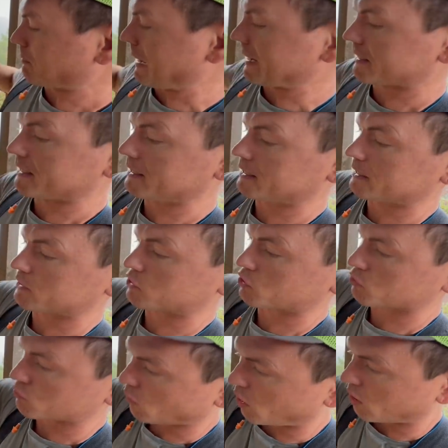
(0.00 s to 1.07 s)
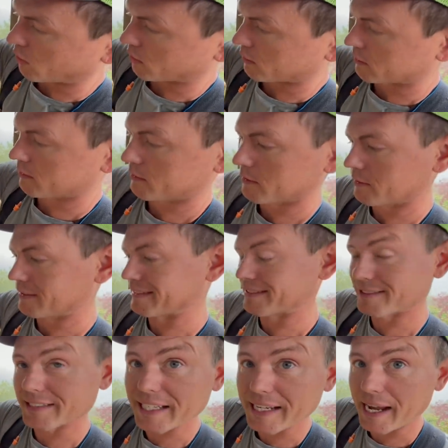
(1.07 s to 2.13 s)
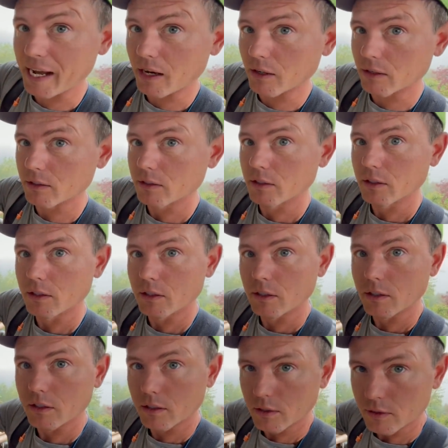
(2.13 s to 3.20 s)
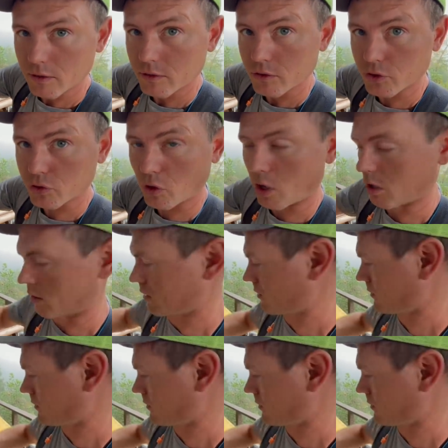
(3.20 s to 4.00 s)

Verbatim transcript: back in. It's strong. Yeah. It stick out. And it's glued down. Strong.